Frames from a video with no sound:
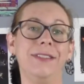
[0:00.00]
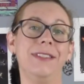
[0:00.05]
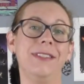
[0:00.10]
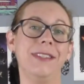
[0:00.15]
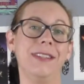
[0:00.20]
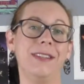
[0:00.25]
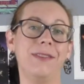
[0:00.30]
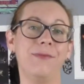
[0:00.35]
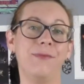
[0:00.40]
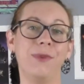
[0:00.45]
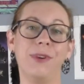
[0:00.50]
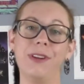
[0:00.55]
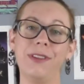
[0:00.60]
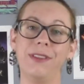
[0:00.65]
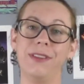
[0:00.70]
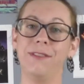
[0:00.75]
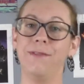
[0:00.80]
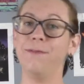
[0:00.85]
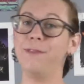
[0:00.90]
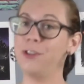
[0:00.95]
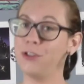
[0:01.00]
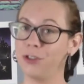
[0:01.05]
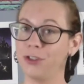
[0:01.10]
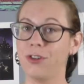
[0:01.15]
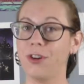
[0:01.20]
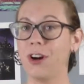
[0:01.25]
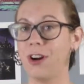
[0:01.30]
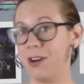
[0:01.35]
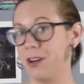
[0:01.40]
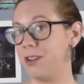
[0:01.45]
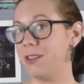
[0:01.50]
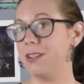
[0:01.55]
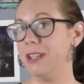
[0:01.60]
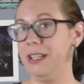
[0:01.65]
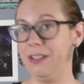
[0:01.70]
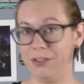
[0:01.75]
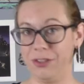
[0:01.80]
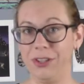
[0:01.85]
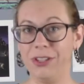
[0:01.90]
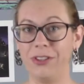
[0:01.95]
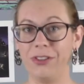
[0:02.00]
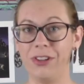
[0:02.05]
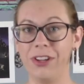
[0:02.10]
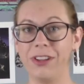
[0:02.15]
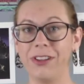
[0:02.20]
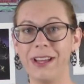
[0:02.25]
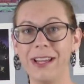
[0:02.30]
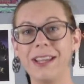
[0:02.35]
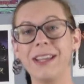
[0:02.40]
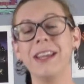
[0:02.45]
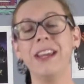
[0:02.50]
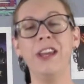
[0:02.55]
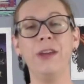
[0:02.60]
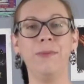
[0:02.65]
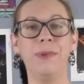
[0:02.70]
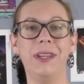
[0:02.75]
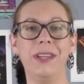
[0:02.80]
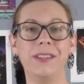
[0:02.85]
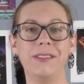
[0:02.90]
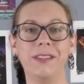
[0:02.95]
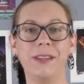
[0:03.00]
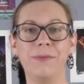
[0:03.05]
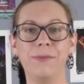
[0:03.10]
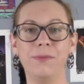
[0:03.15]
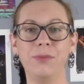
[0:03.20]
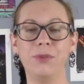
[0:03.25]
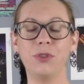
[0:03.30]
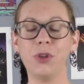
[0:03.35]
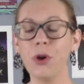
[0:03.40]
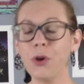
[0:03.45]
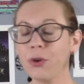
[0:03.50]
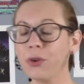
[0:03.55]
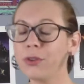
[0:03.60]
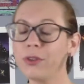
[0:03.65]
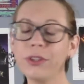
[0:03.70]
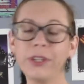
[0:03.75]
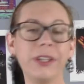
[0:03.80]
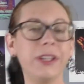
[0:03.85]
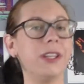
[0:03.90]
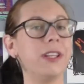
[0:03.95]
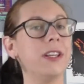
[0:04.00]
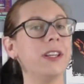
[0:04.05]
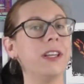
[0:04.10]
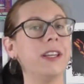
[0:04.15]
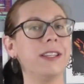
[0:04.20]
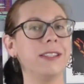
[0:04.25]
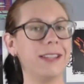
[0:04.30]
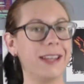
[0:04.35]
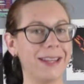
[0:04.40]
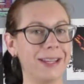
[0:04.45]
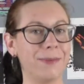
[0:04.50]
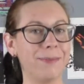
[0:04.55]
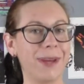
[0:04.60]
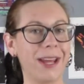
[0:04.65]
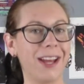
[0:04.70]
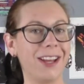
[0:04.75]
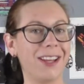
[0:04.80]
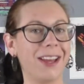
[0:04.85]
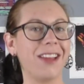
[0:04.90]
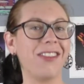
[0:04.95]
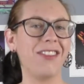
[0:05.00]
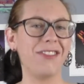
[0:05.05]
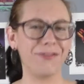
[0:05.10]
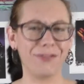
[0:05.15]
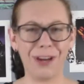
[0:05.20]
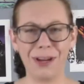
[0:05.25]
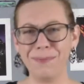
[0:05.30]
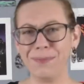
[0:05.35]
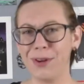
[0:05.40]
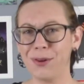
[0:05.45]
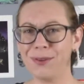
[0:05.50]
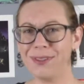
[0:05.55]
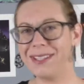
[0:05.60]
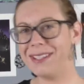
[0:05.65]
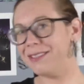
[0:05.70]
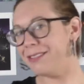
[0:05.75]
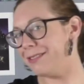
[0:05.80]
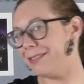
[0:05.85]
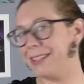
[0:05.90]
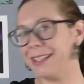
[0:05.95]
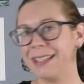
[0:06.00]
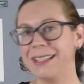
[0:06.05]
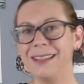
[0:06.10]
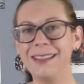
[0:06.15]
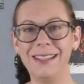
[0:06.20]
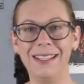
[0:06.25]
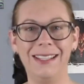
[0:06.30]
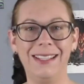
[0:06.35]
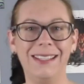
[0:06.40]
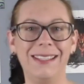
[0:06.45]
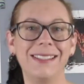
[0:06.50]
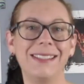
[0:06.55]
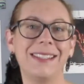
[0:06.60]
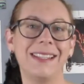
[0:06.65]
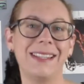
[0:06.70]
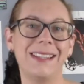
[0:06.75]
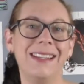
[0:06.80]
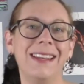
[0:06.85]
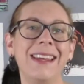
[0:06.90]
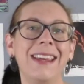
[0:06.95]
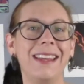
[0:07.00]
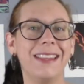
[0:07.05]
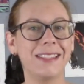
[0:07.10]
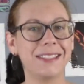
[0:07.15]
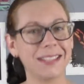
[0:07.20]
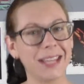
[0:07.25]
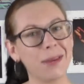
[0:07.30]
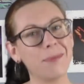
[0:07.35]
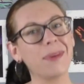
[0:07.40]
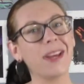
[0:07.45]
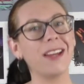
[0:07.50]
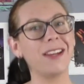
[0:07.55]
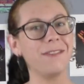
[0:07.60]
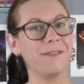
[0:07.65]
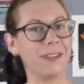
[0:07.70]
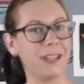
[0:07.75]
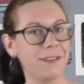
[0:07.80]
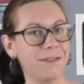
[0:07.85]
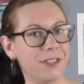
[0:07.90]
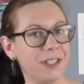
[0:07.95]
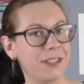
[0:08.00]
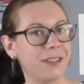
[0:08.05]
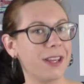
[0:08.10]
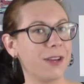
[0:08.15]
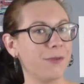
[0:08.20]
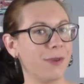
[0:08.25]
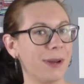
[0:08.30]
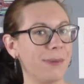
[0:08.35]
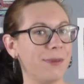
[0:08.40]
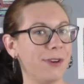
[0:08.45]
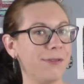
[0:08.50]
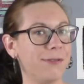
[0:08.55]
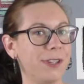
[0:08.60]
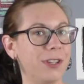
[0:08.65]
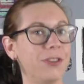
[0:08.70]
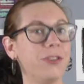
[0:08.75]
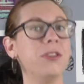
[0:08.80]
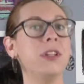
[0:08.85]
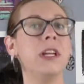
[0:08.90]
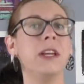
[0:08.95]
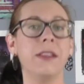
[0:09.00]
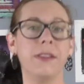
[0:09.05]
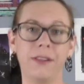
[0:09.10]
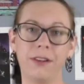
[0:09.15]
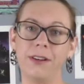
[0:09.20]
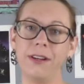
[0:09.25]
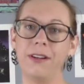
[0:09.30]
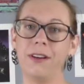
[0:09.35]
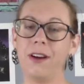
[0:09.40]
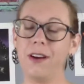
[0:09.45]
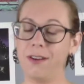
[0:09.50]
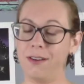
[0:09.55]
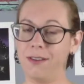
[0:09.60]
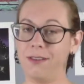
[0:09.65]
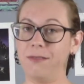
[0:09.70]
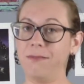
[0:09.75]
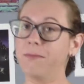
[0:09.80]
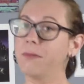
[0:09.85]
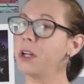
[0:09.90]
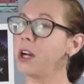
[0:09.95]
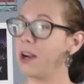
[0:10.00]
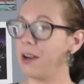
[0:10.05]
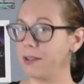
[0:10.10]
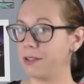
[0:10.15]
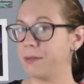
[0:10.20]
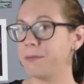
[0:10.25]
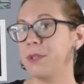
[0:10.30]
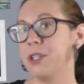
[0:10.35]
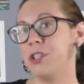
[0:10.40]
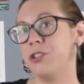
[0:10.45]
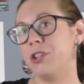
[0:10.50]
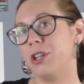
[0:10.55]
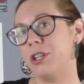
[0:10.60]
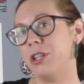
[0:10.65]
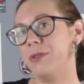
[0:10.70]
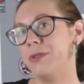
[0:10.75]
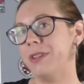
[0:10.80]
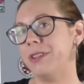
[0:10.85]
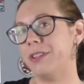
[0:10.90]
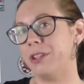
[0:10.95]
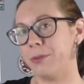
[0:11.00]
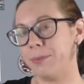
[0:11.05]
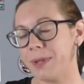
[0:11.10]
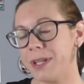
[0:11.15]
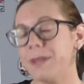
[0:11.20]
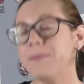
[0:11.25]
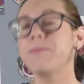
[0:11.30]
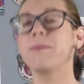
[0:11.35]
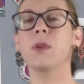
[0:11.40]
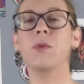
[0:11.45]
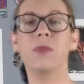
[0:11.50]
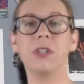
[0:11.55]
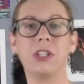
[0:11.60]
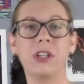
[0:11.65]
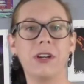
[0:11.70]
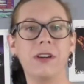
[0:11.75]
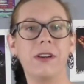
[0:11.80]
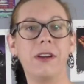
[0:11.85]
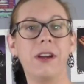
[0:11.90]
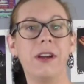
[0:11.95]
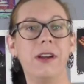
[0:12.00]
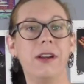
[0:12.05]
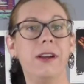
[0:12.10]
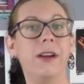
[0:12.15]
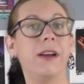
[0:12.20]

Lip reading: see what the future art is going to look like, because I'm totally taken aback. I love rainbow-y looking things, and this game kind of gives you that rainbow feel. There are cards I'm going to show you in a little bit, which are